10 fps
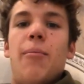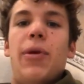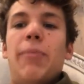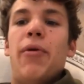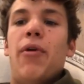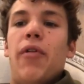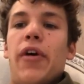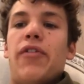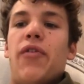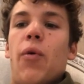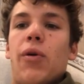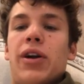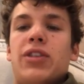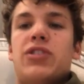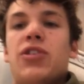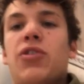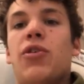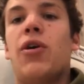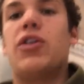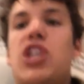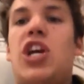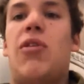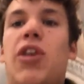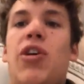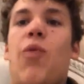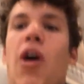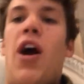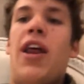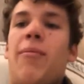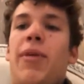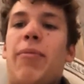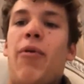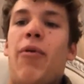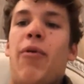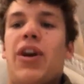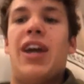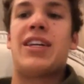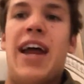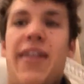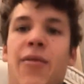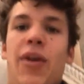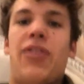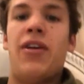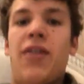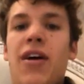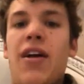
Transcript: people look forward to cheering you on, and people will get excited with you.